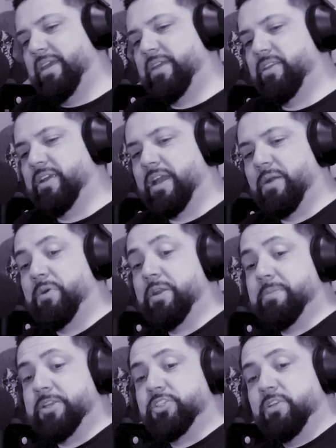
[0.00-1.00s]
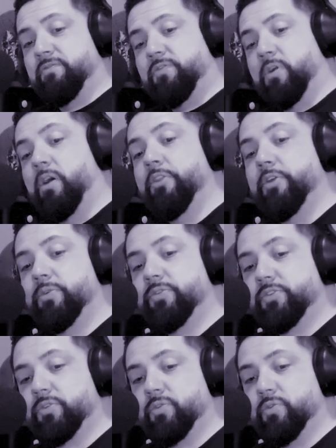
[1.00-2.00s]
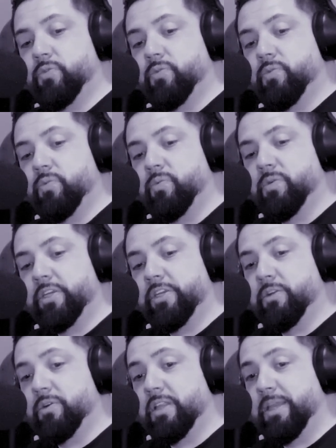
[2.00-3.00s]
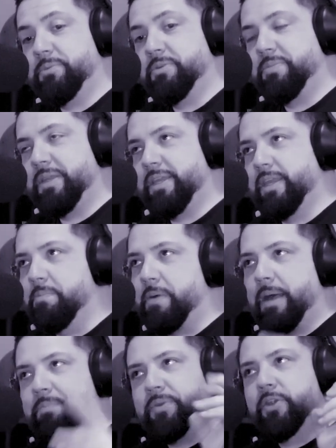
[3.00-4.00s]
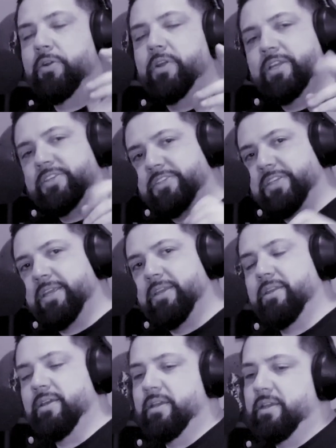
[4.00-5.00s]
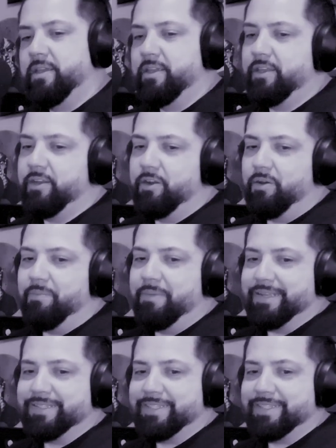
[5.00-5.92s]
And I want to mention for all those who, claim to be hip hop purists and, might